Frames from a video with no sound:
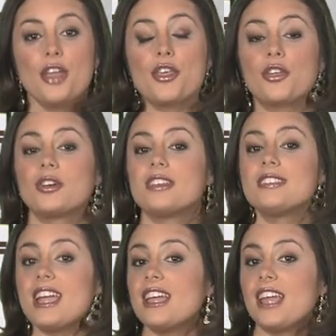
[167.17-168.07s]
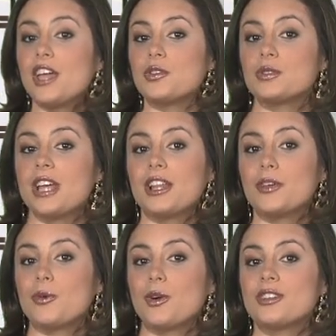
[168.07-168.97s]
The 32nd Annual Telly
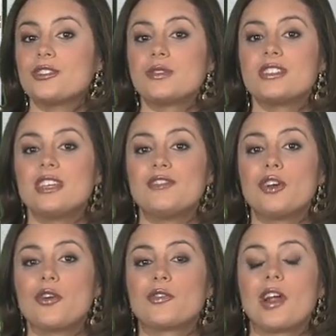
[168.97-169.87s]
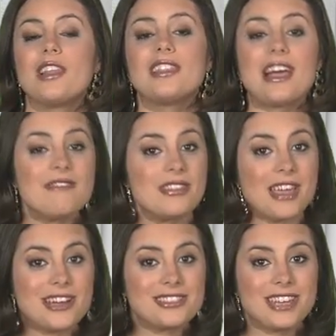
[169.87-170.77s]
Awards received over
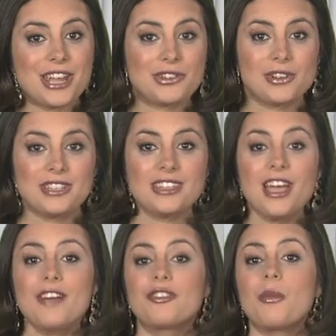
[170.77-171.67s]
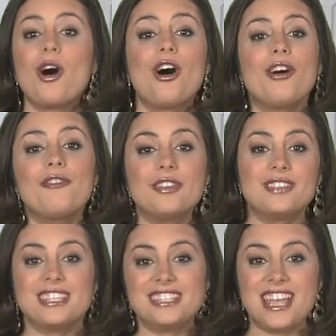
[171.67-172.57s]
11,000 entries from all
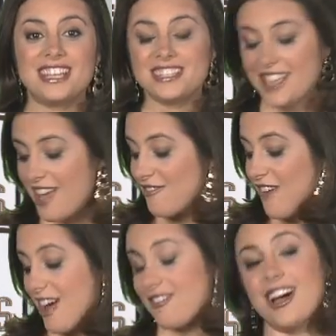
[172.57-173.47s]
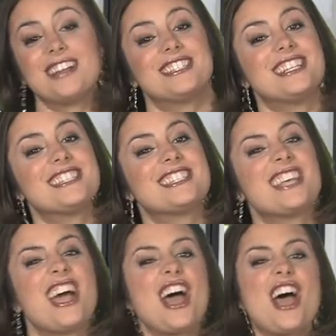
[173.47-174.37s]
50 states and five continents.
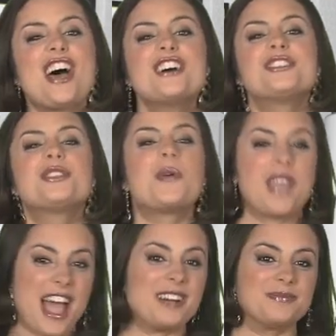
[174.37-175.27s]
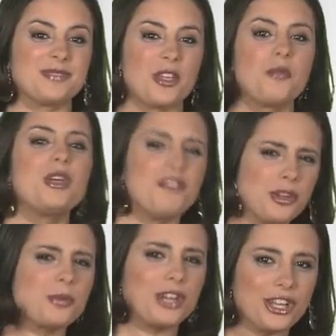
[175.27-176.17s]
So yeah, we
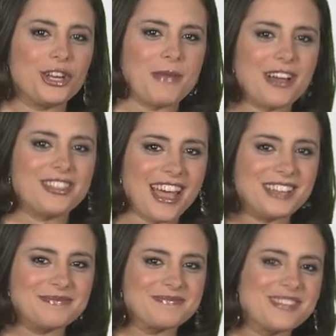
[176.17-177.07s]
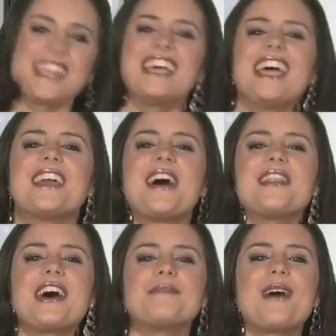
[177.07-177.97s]
feel pretty good about that. And on
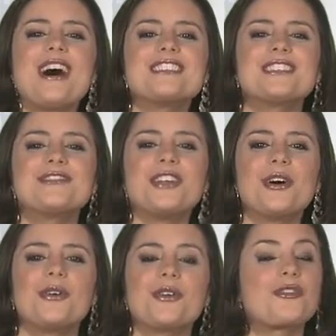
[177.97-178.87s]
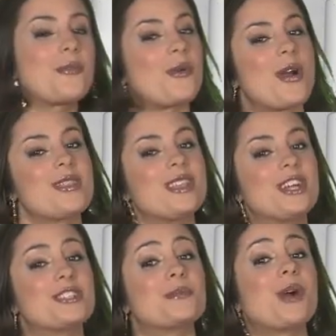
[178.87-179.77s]
that positive note, for more on the
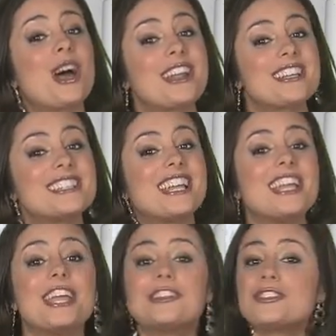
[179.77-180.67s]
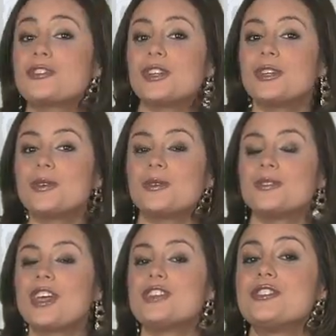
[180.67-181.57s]
latest products and industry
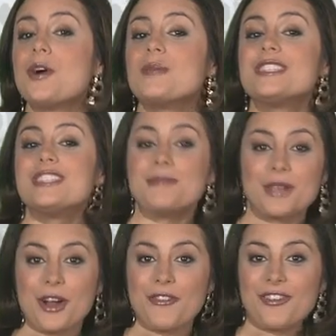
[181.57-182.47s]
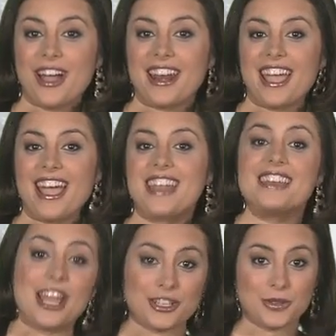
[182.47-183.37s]
news, don't miss DPR Friday
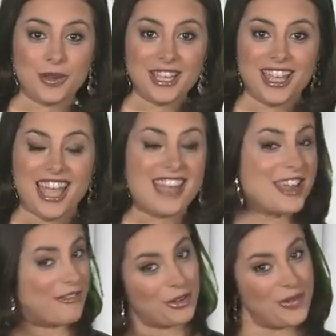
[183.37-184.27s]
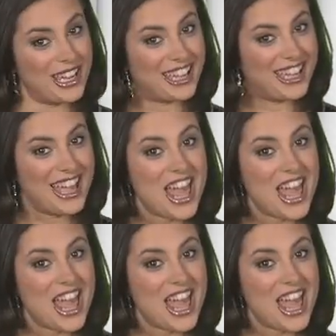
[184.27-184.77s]
next week and every week.